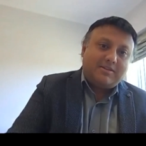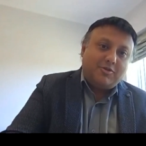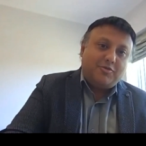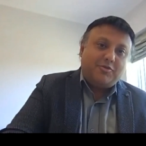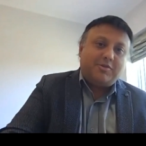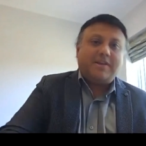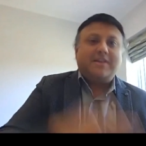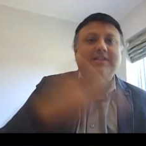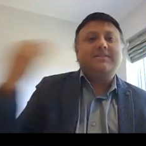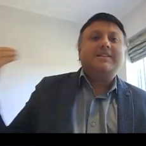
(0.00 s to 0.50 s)
you
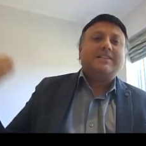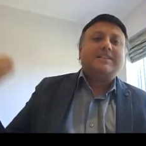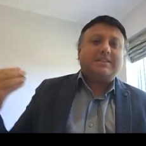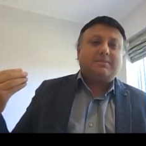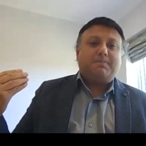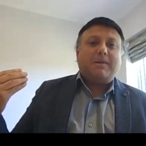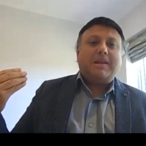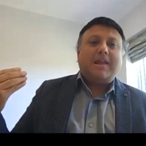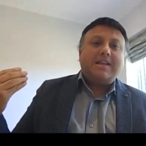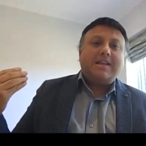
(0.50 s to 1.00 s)
can
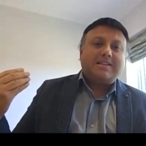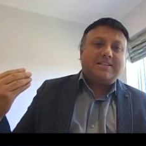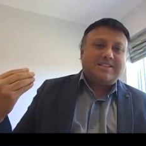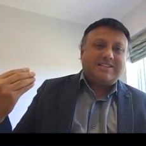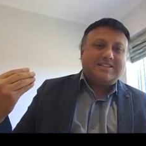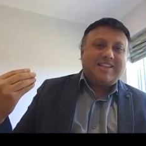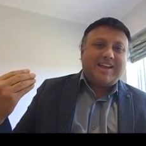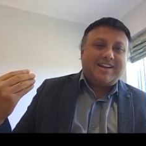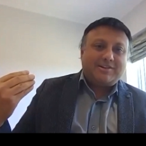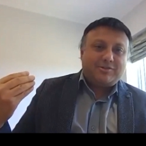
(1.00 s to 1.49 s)
displace
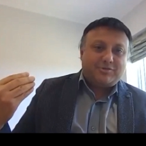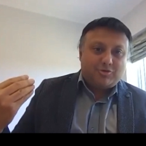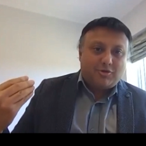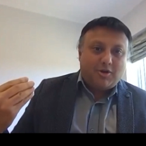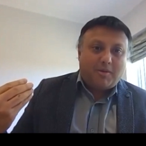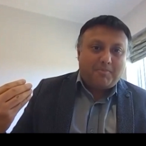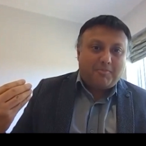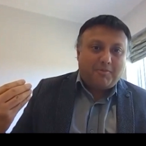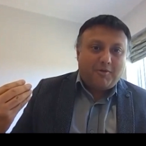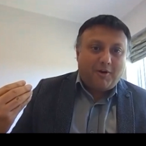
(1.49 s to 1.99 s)
that
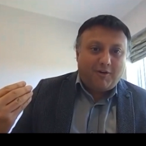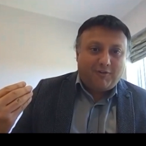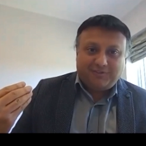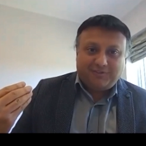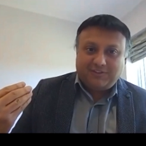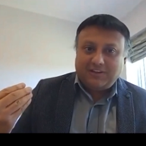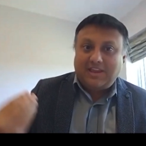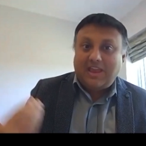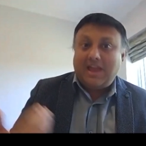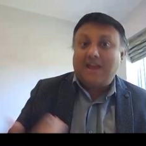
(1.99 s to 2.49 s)
drop off
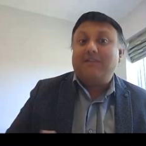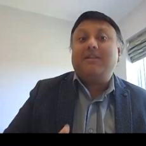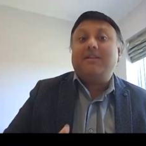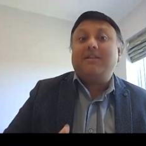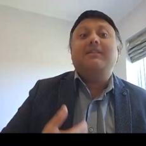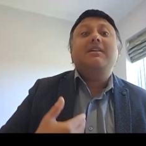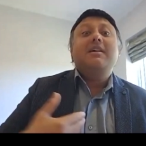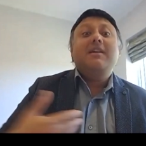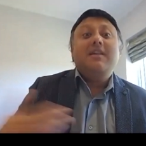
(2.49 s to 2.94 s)
the carrier,